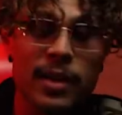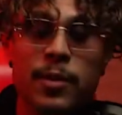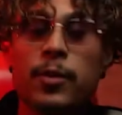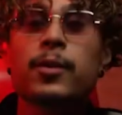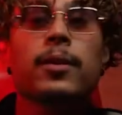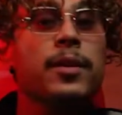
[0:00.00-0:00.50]

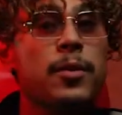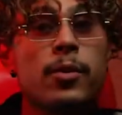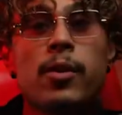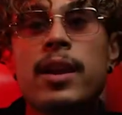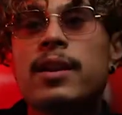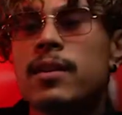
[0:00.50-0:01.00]
side
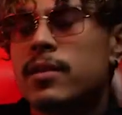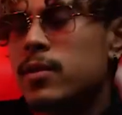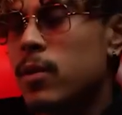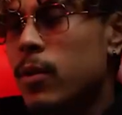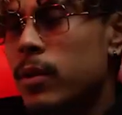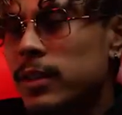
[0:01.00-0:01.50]
Ukrainian.
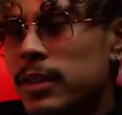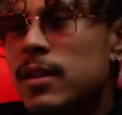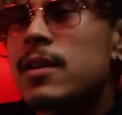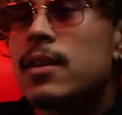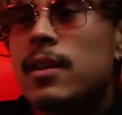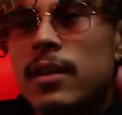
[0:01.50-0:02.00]
So
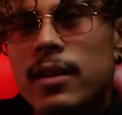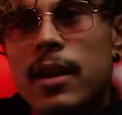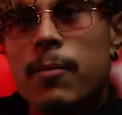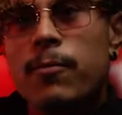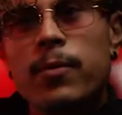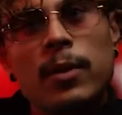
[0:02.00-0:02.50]
yeah,
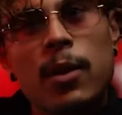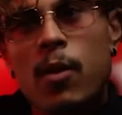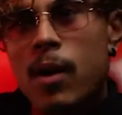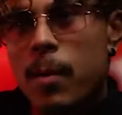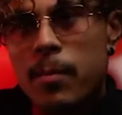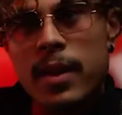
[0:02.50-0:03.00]

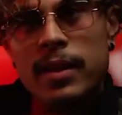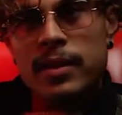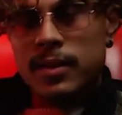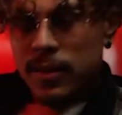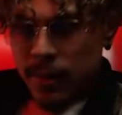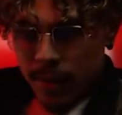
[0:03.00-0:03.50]
I'm mixed.